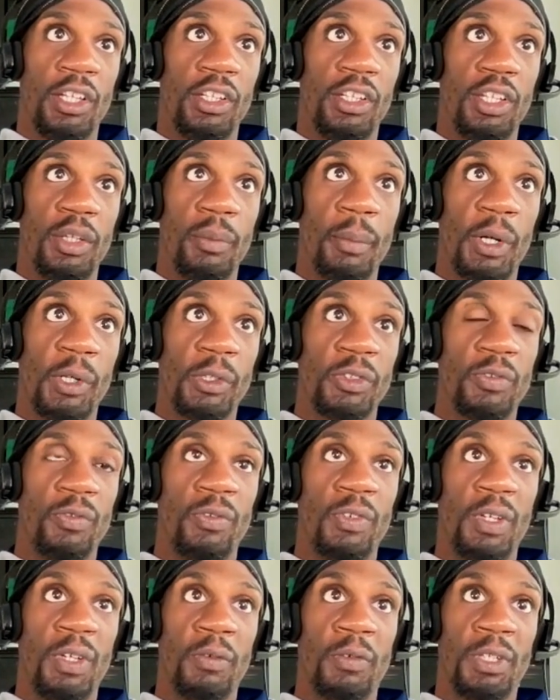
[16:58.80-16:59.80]
the most
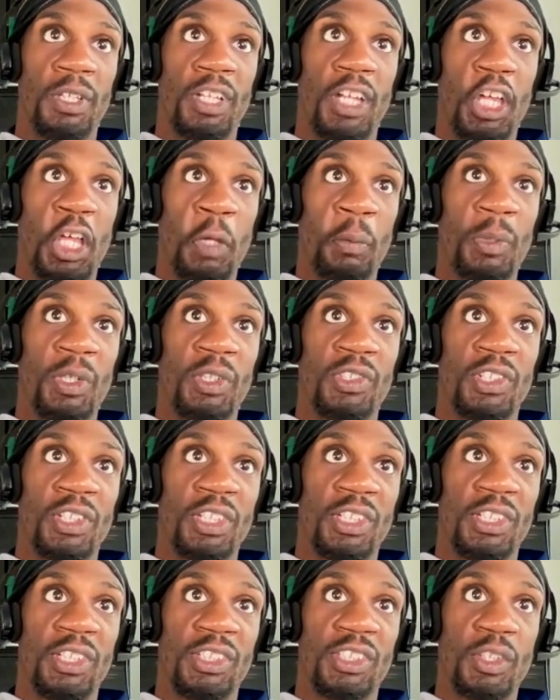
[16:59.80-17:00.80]
vivid
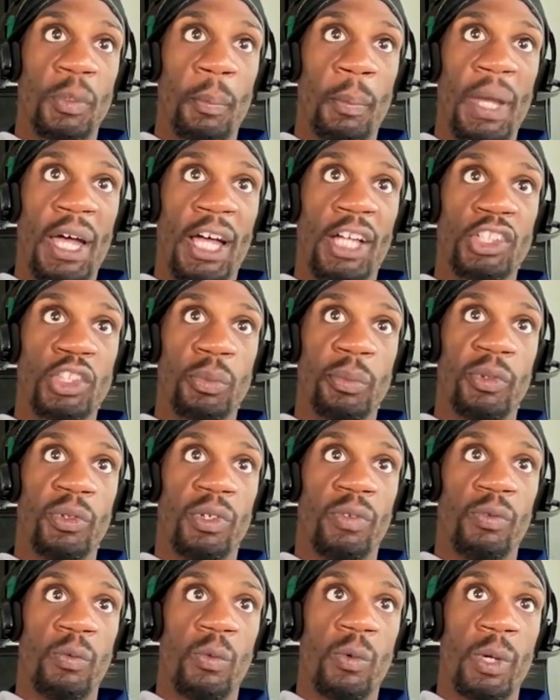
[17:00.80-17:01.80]
images possible
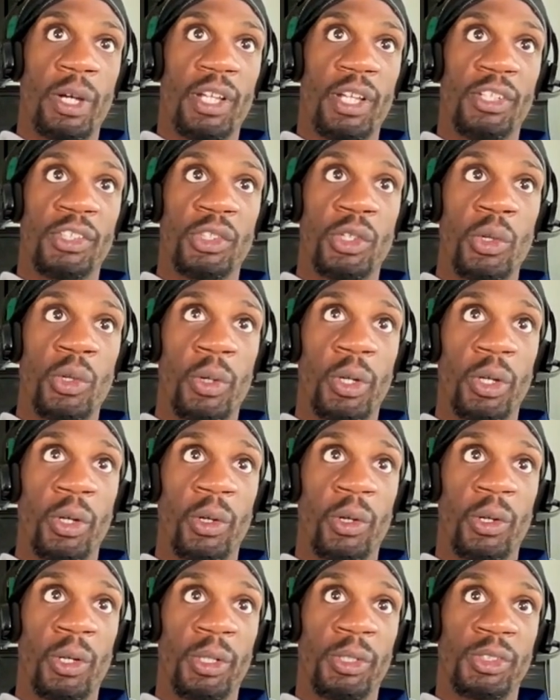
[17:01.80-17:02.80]
of what is going
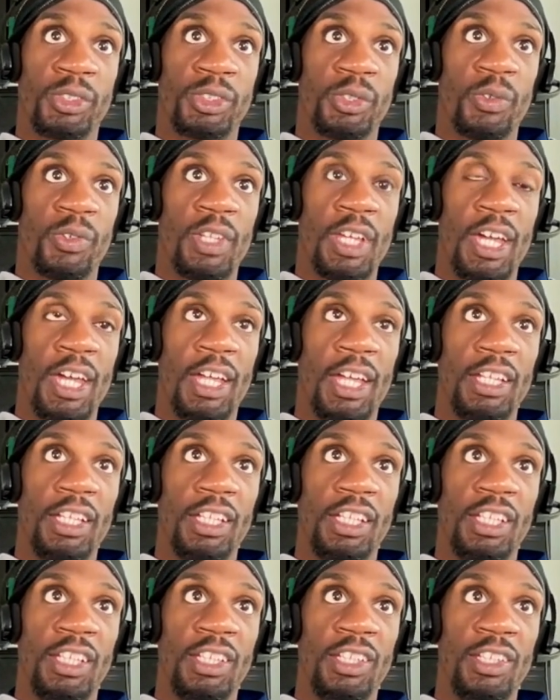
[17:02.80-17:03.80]
on so that
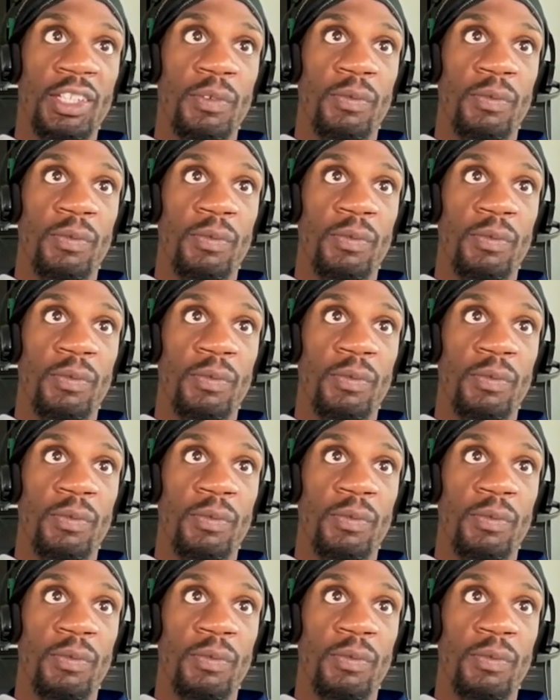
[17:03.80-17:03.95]
he